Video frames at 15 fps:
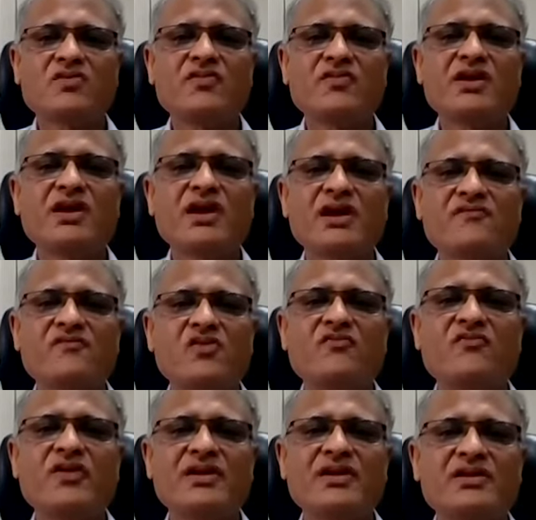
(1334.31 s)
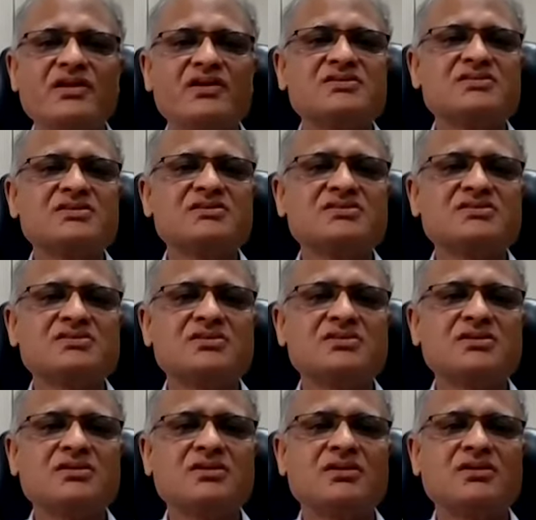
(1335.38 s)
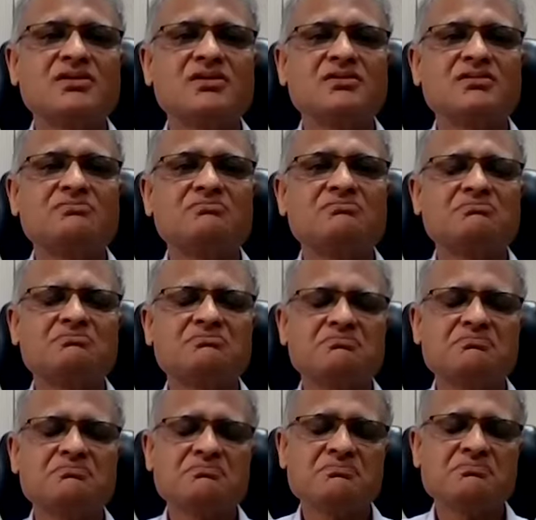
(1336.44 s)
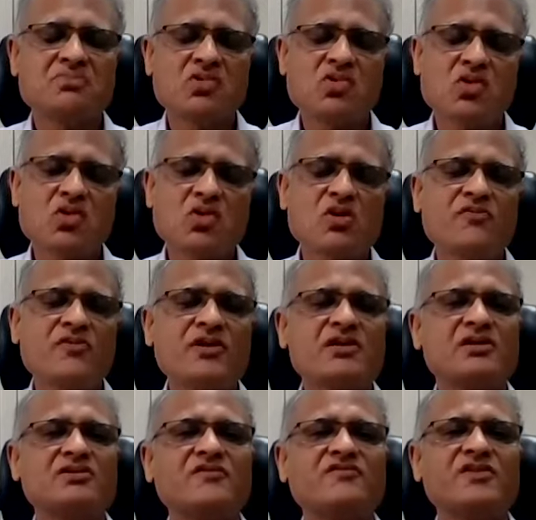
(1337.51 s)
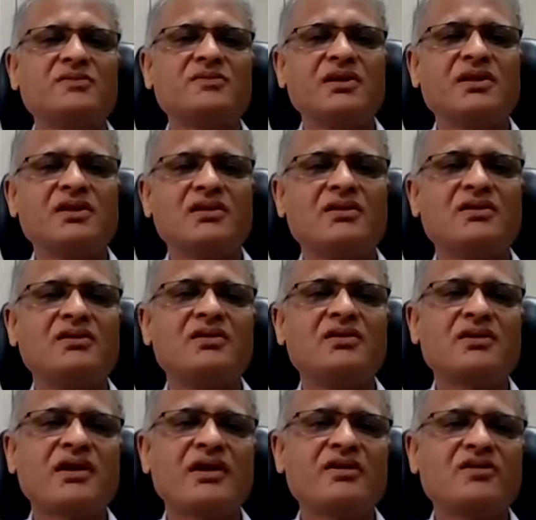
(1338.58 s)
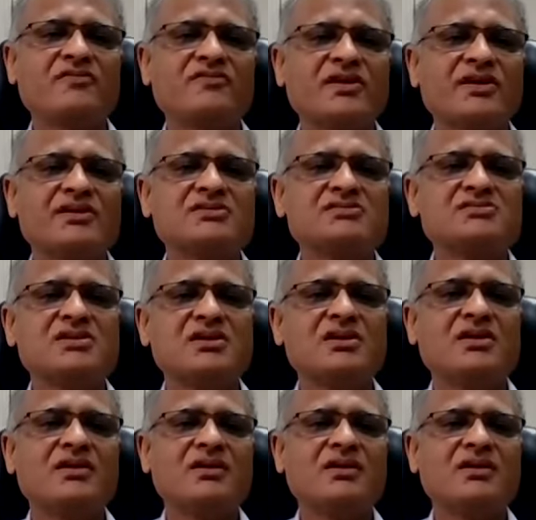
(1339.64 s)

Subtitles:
we get from vendors is more of a run-of-the-mill kind of things.